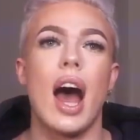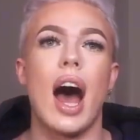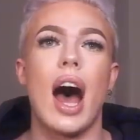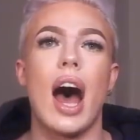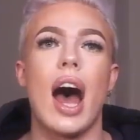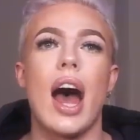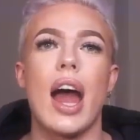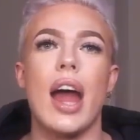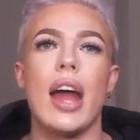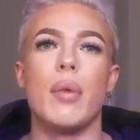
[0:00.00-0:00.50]

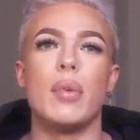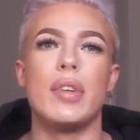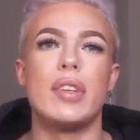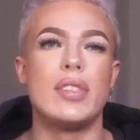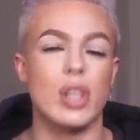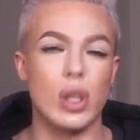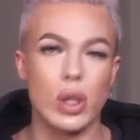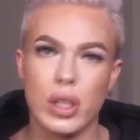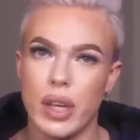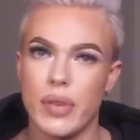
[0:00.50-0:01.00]
I was
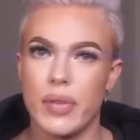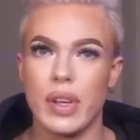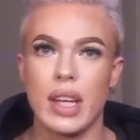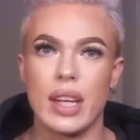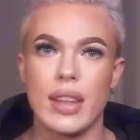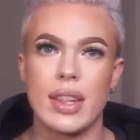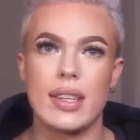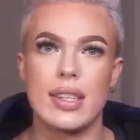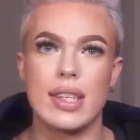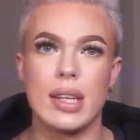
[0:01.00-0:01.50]
still living
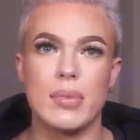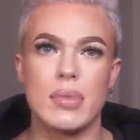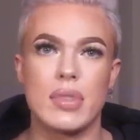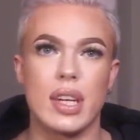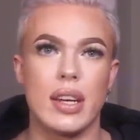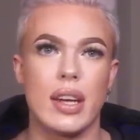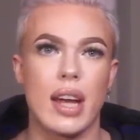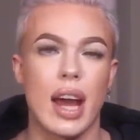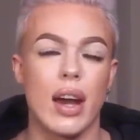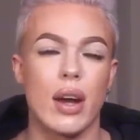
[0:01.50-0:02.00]
in the Team
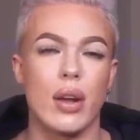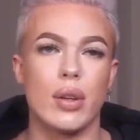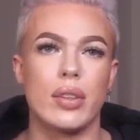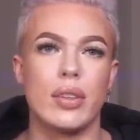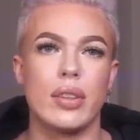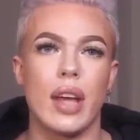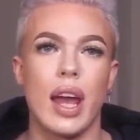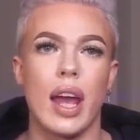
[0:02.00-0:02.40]
10 house